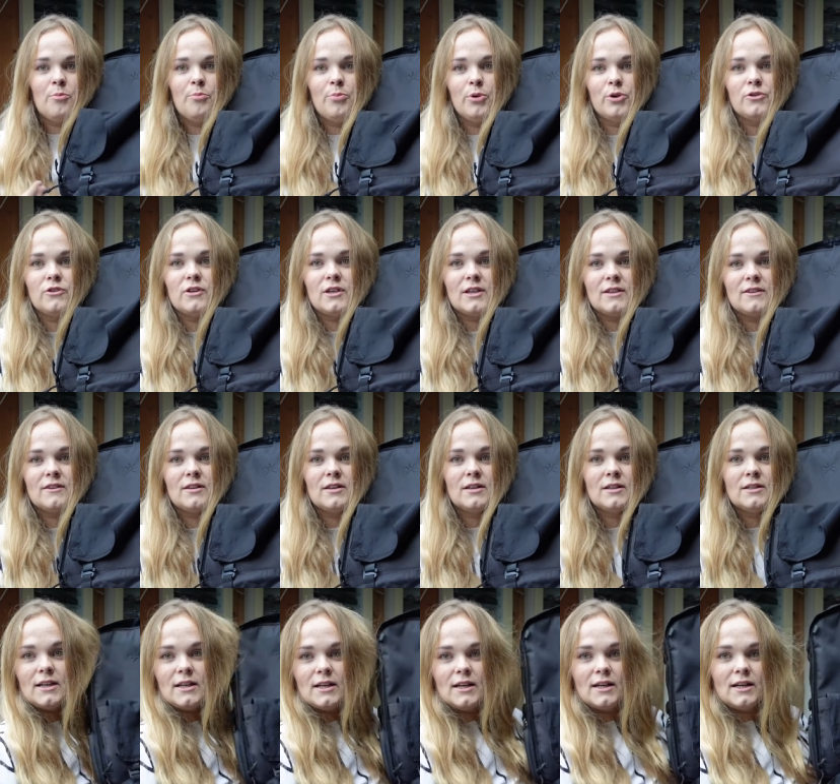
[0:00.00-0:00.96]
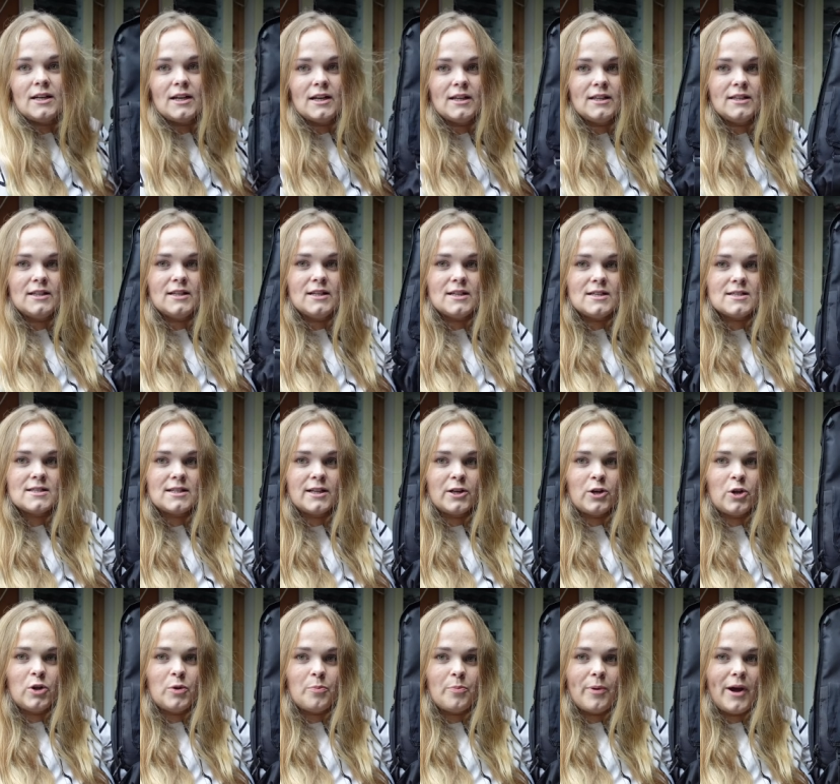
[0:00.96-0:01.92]
put it in this
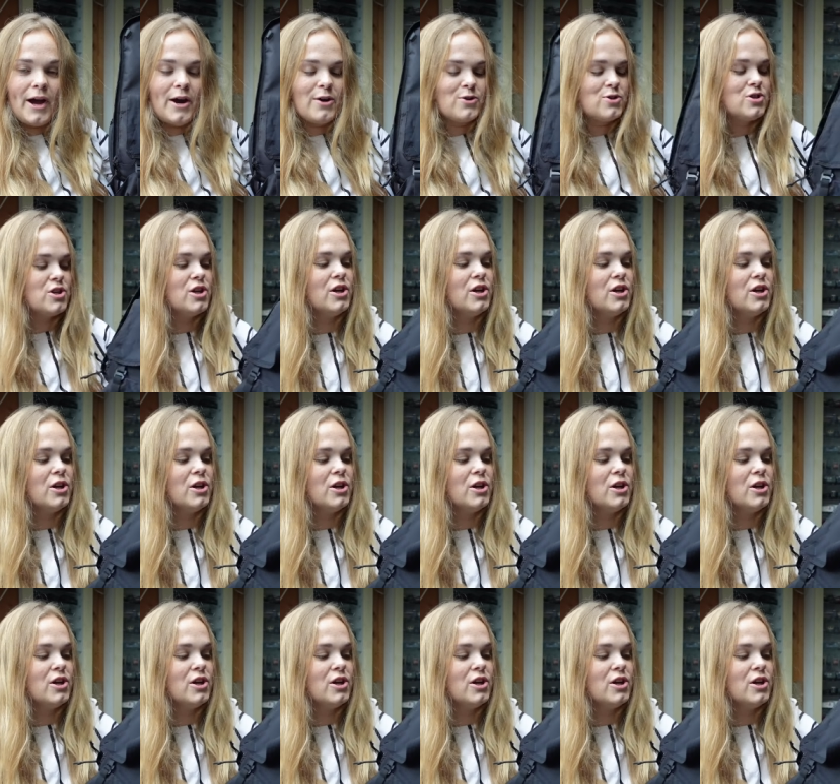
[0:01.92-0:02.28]
little pouch